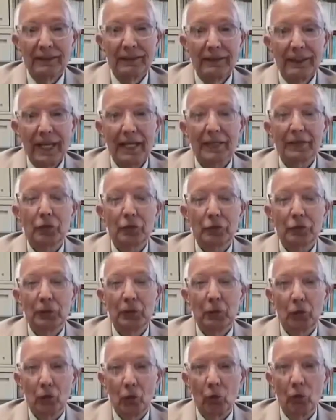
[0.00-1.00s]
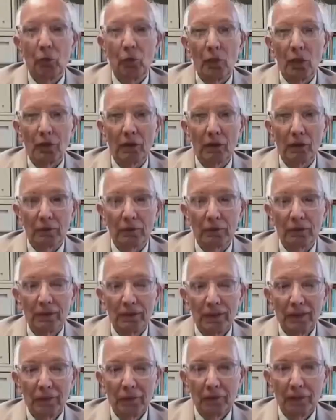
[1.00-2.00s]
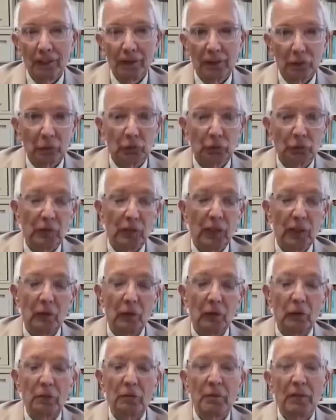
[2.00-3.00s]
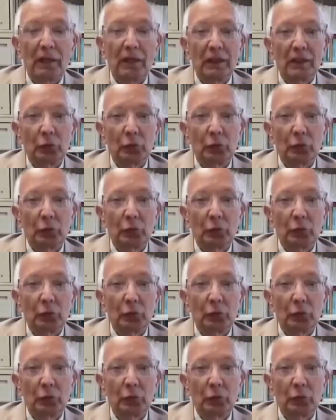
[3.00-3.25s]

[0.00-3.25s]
That could be a role model for us to follow